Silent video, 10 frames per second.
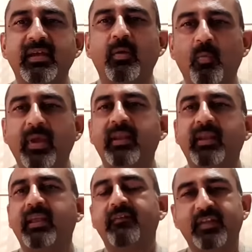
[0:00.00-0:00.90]
will,
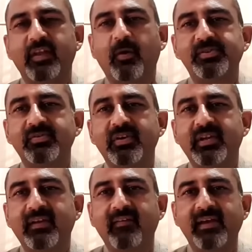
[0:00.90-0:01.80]
if the
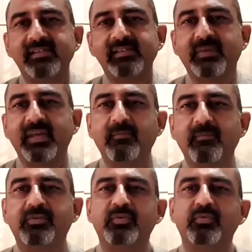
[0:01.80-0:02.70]
opportunity arises, be able
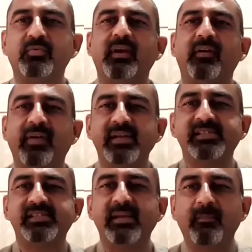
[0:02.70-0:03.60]
to raise
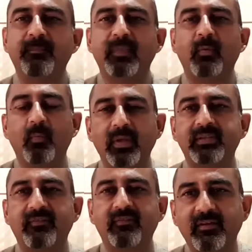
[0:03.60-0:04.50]
them with
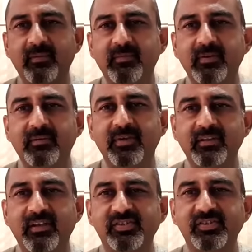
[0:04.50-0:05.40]
the Venerable
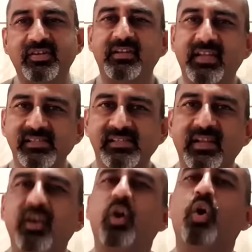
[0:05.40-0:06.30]
Priyadarshini Tenzin.
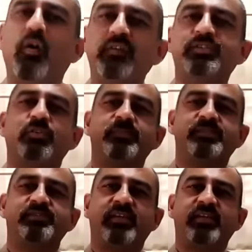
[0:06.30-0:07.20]
Over to you,
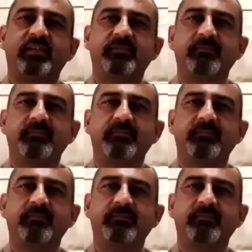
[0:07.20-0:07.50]
Mrs. Reddy.